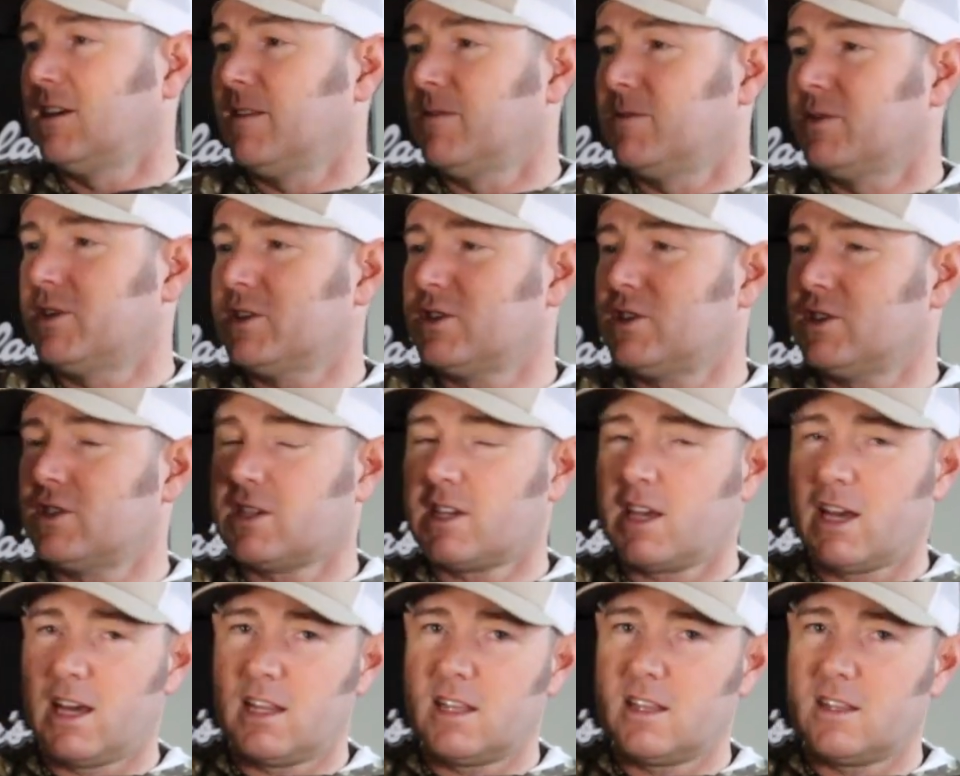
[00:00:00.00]
This is
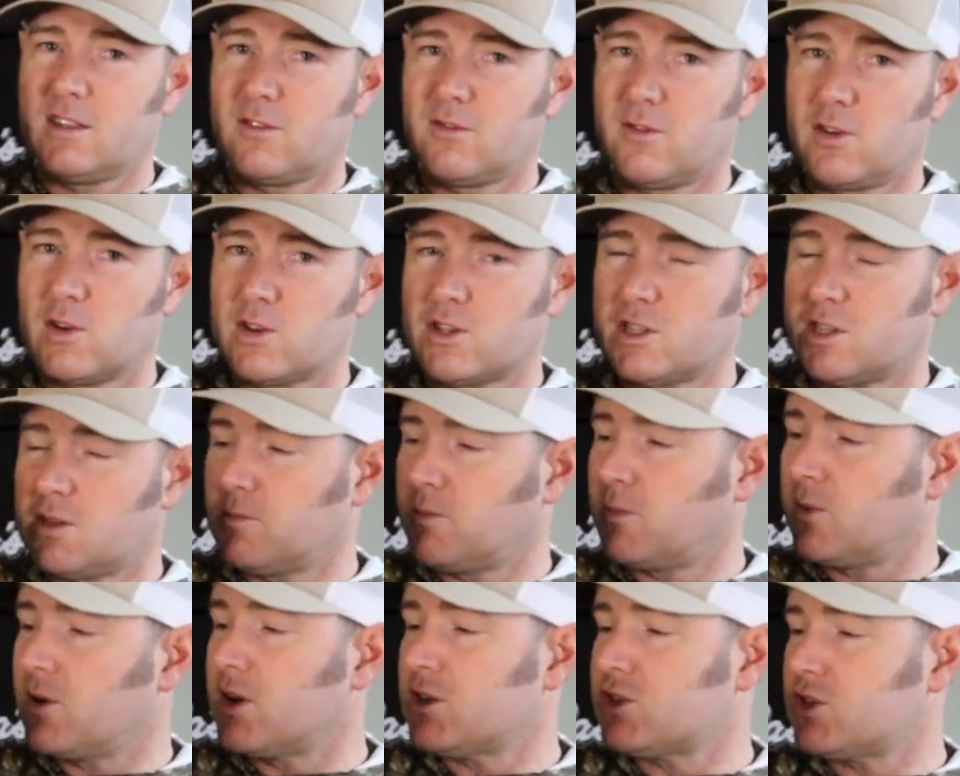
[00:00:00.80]
kind of the first
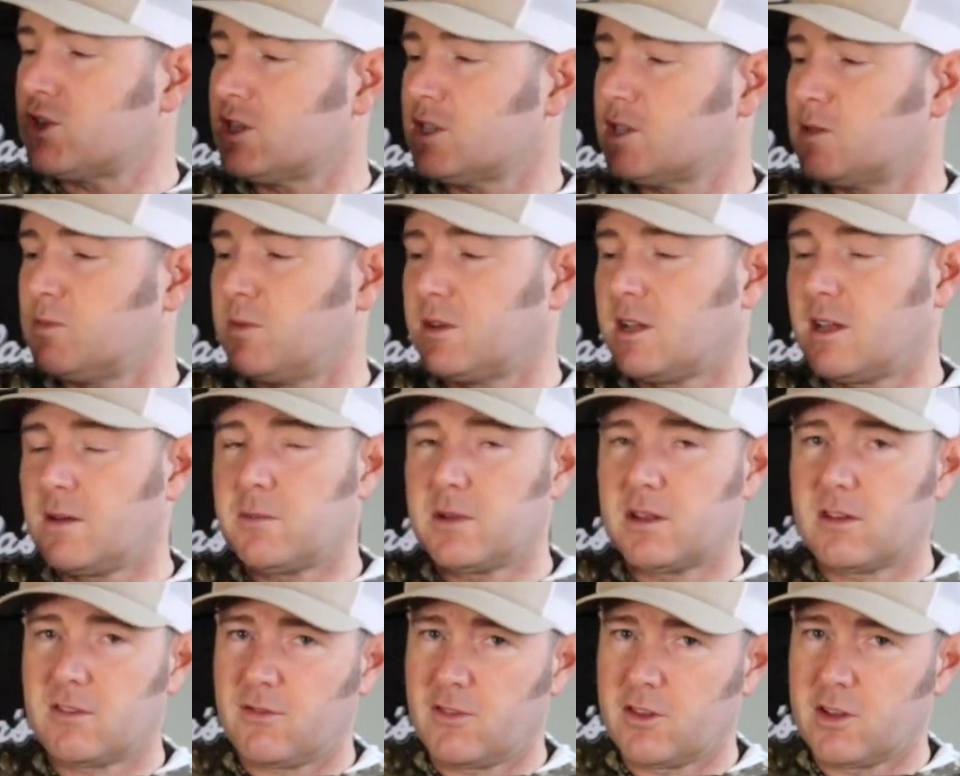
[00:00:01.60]
impressions, but I'm
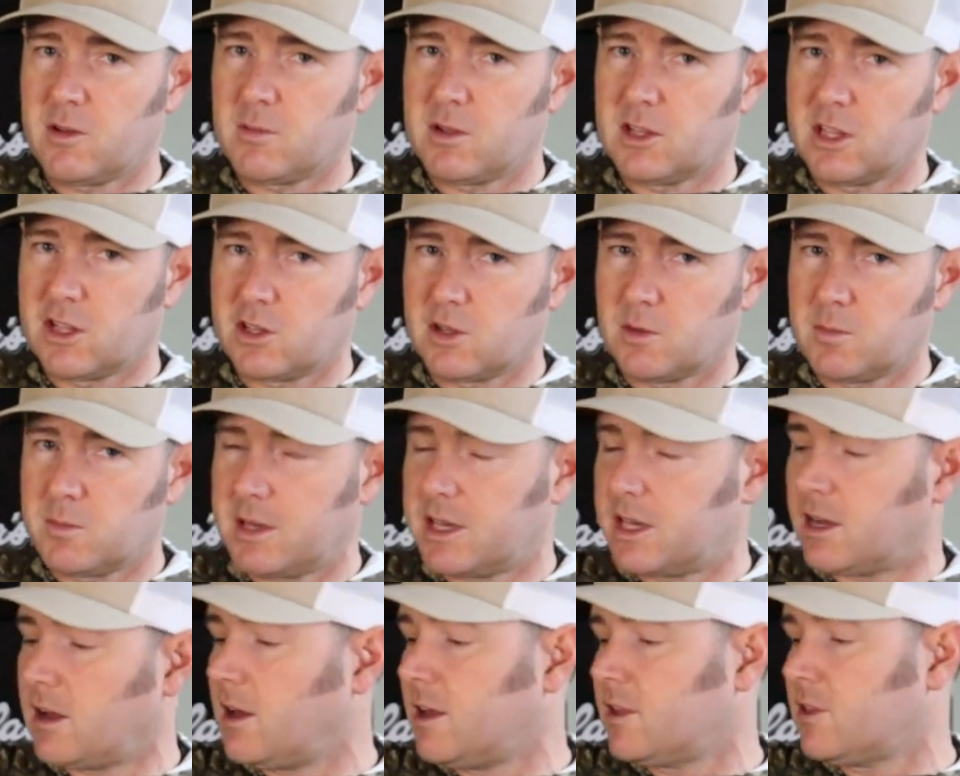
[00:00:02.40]
going to film a little
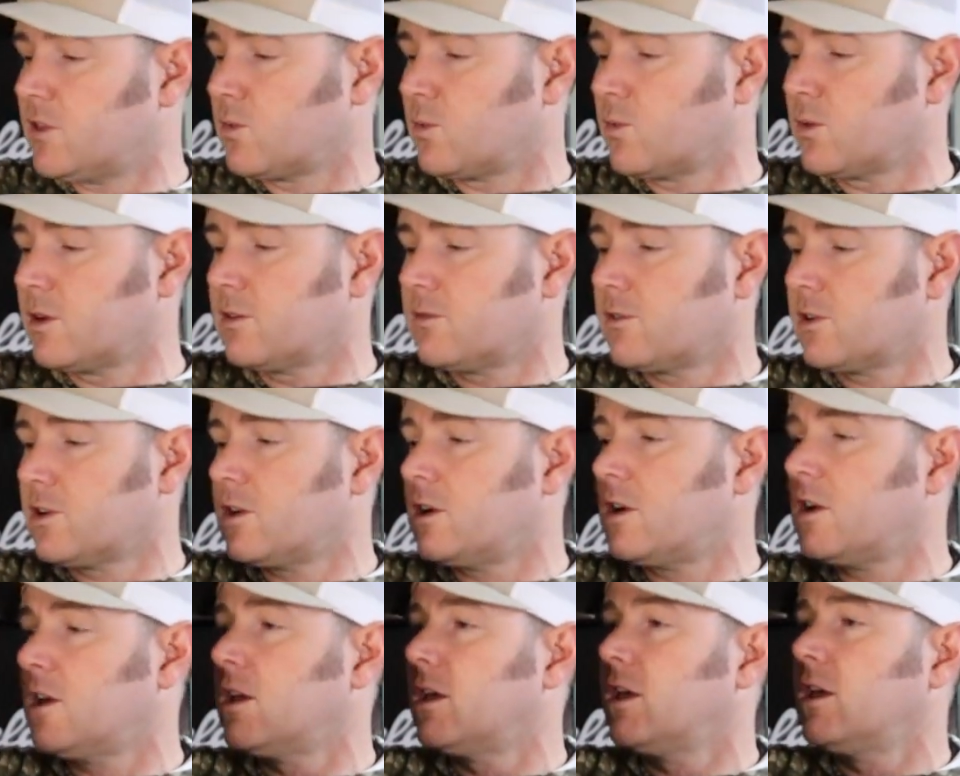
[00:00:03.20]
bit on the
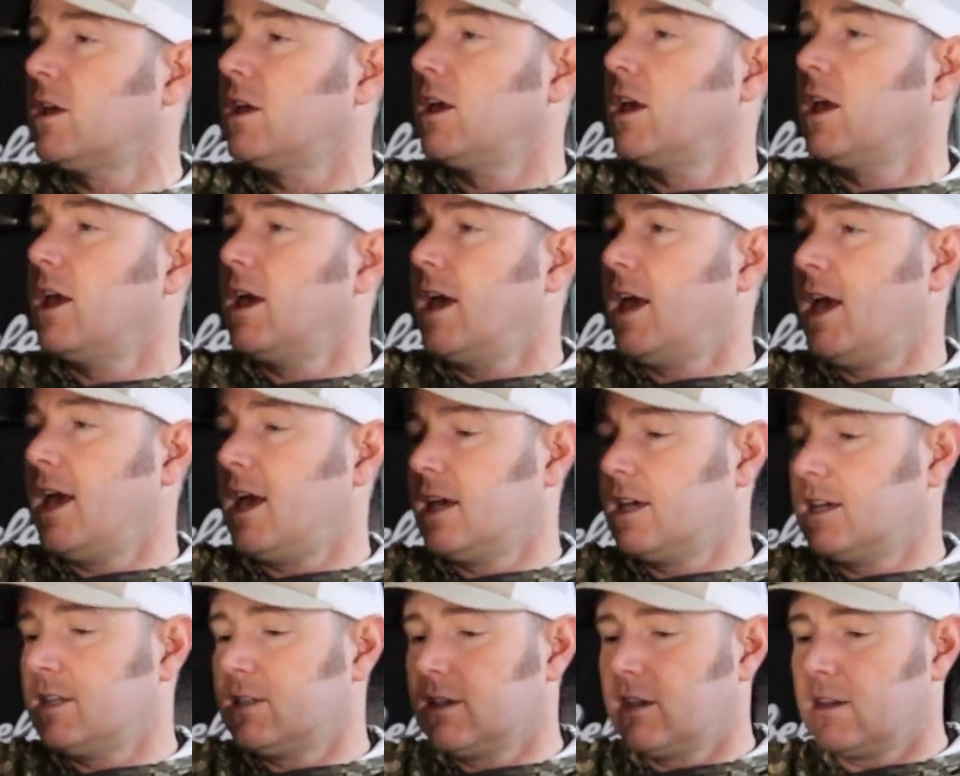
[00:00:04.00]
river,
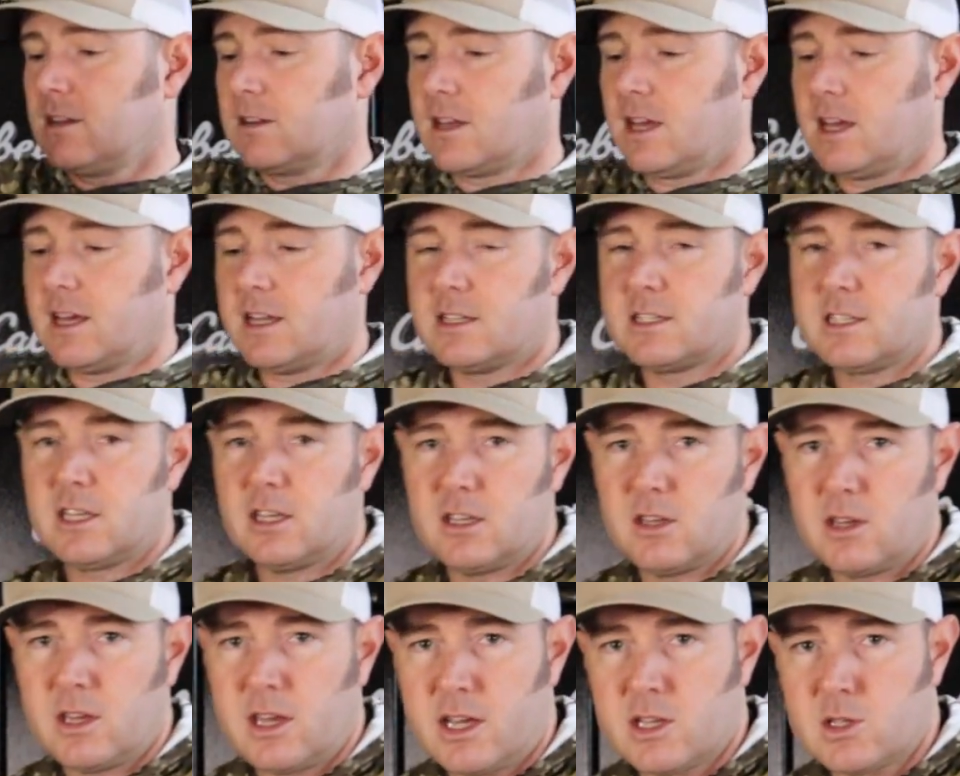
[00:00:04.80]
and I'll kind of tell
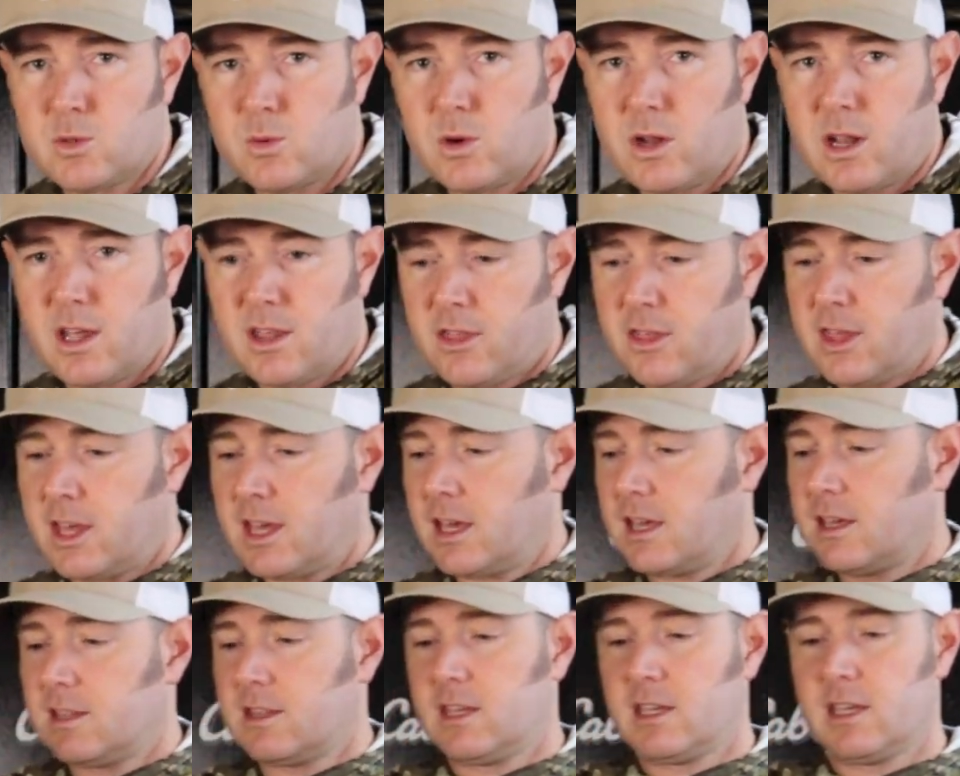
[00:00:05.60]
you guys what I
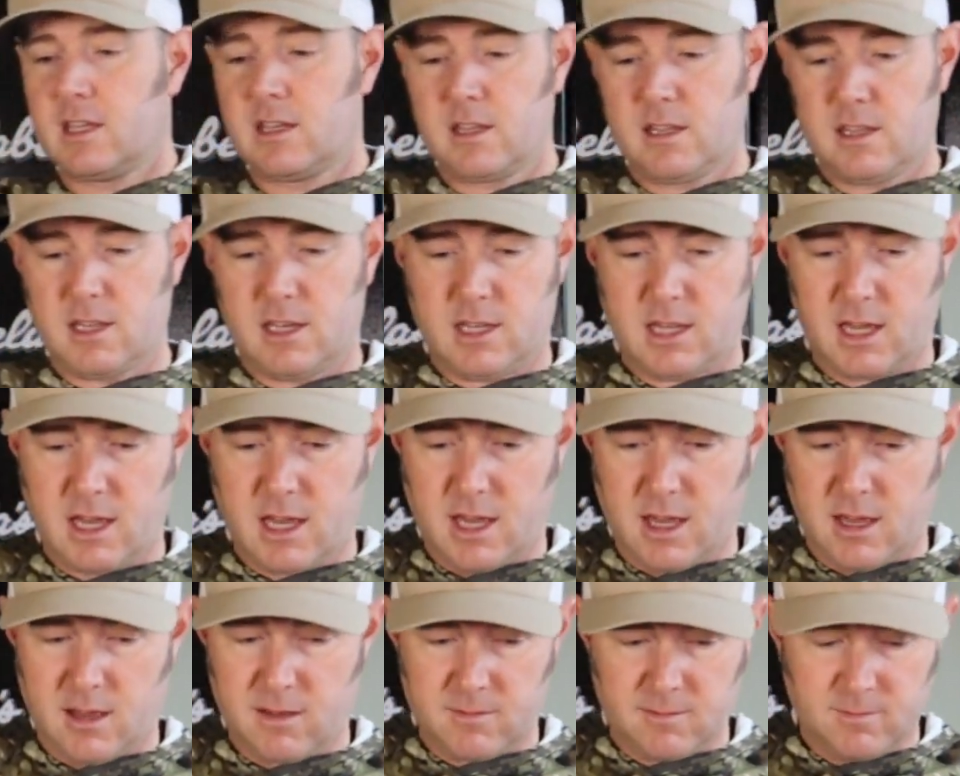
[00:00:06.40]
think at the end of the
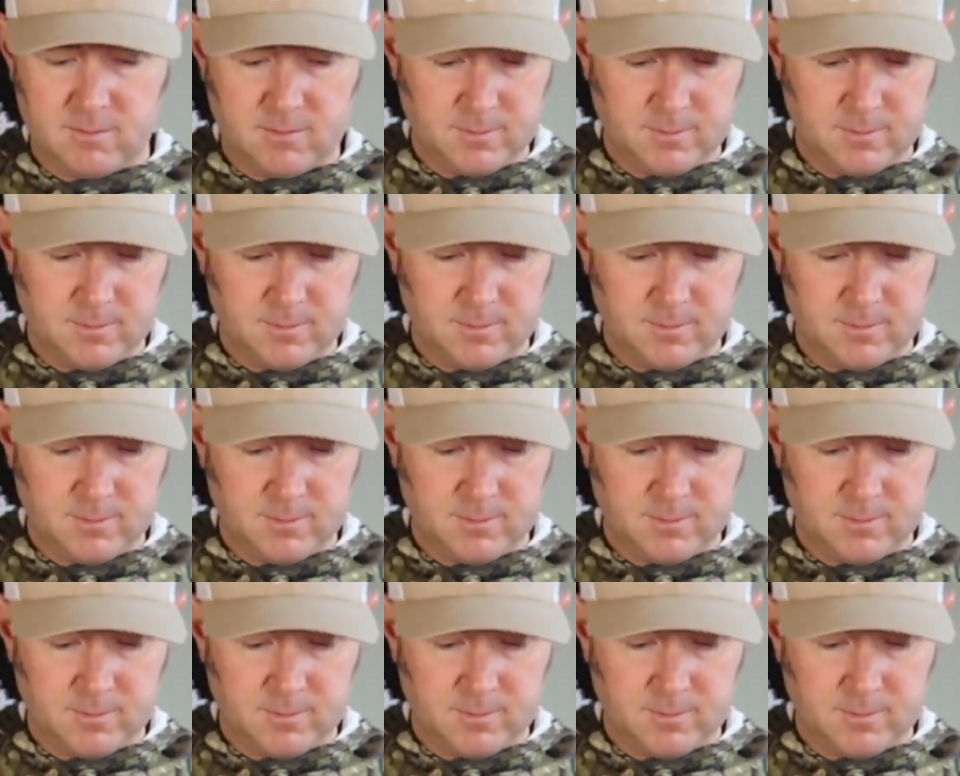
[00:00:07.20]
day.